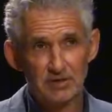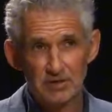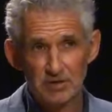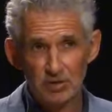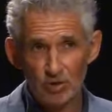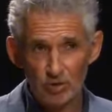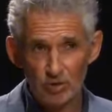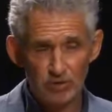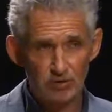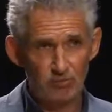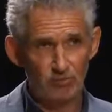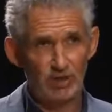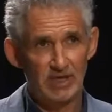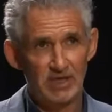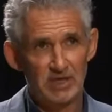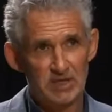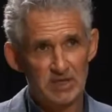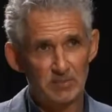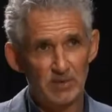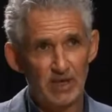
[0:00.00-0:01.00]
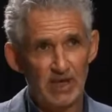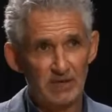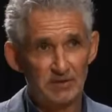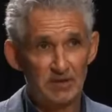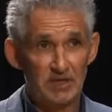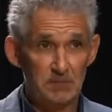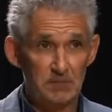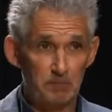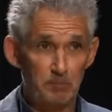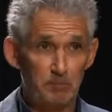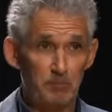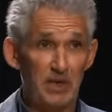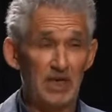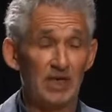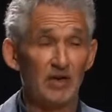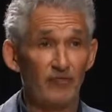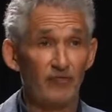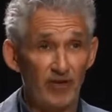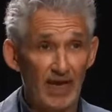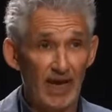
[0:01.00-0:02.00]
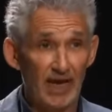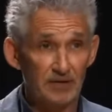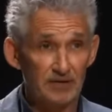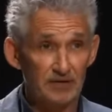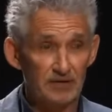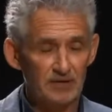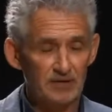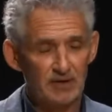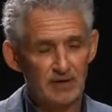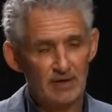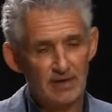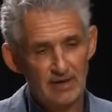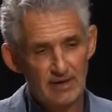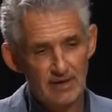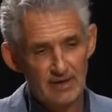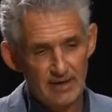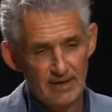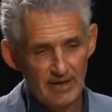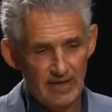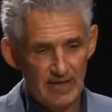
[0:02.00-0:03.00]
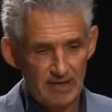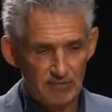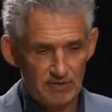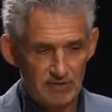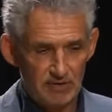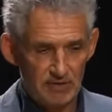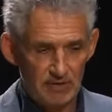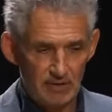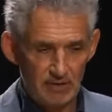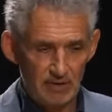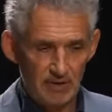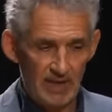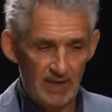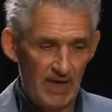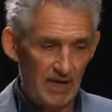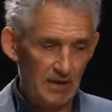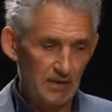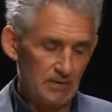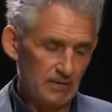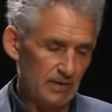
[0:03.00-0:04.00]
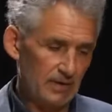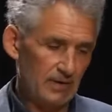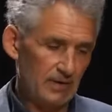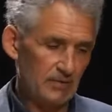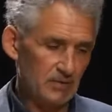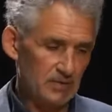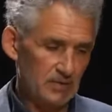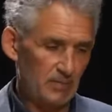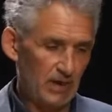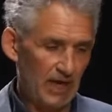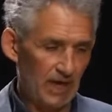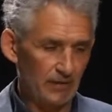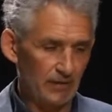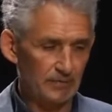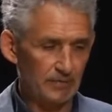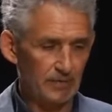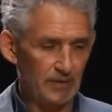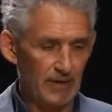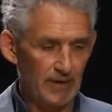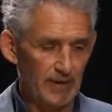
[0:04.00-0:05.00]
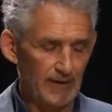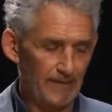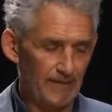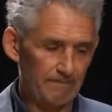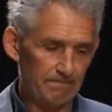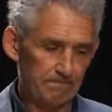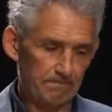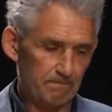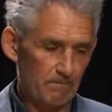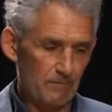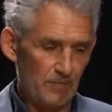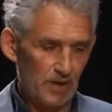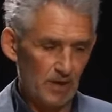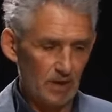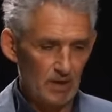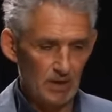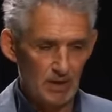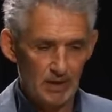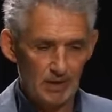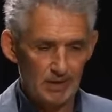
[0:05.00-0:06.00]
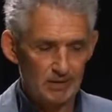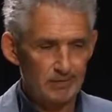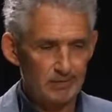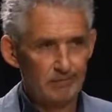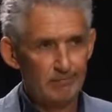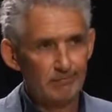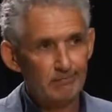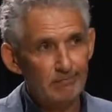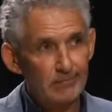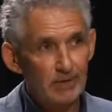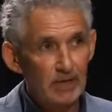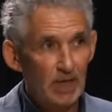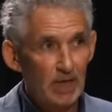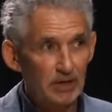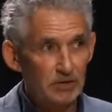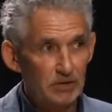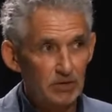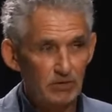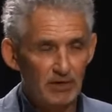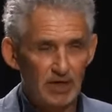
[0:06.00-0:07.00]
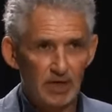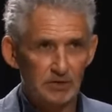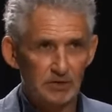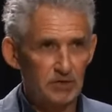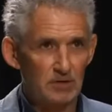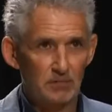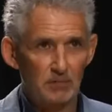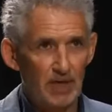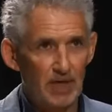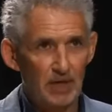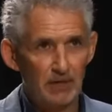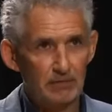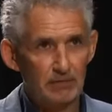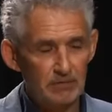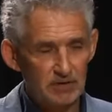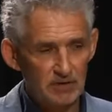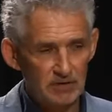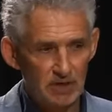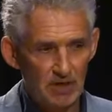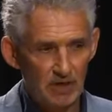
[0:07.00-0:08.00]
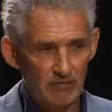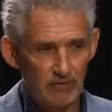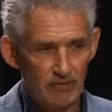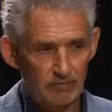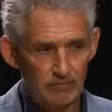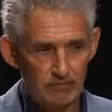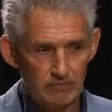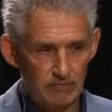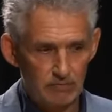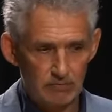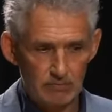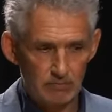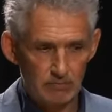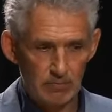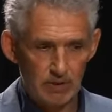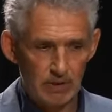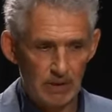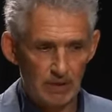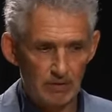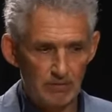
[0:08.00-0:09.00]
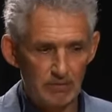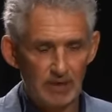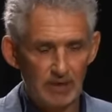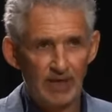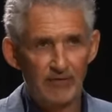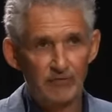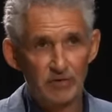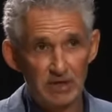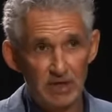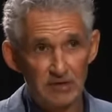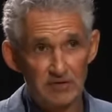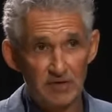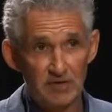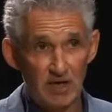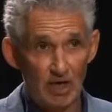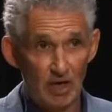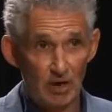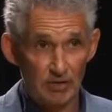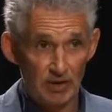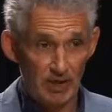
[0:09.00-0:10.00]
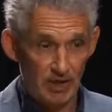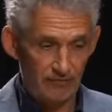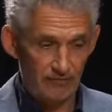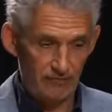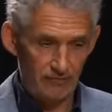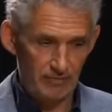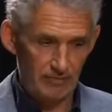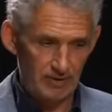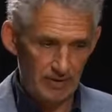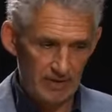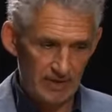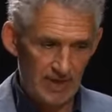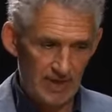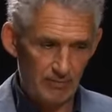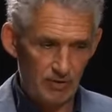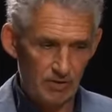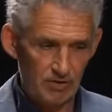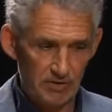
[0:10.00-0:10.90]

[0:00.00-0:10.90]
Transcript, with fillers: that couldn't really explain these mm. big effects. And it was then it was about um, yeah 2000 about just over you know 11 years ago that I came